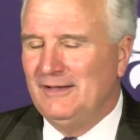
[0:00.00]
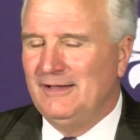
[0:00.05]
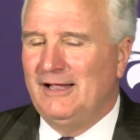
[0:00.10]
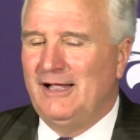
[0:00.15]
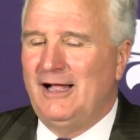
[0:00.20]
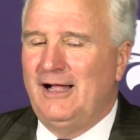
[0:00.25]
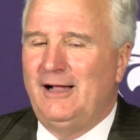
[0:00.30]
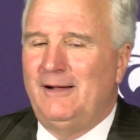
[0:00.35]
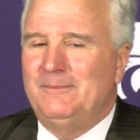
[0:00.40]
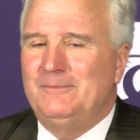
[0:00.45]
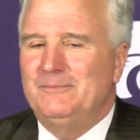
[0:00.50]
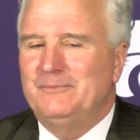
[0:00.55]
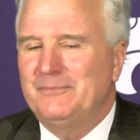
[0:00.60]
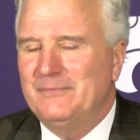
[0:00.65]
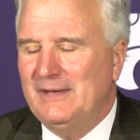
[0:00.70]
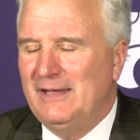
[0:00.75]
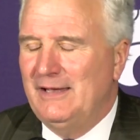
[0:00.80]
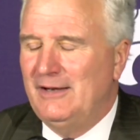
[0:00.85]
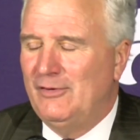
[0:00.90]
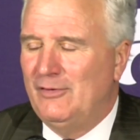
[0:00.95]
Um,
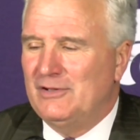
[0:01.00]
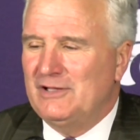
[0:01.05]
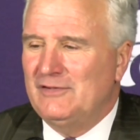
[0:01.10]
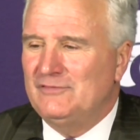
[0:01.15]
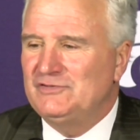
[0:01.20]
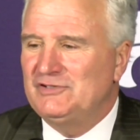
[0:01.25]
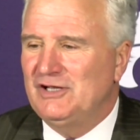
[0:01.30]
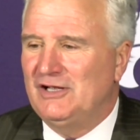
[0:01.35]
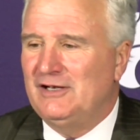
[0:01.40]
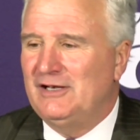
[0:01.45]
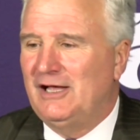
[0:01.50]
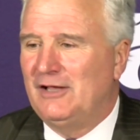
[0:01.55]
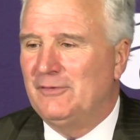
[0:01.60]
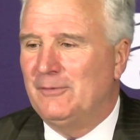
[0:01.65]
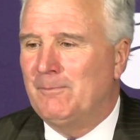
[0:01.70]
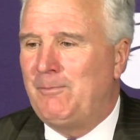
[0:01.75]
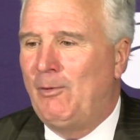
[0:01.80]
you know, gives you another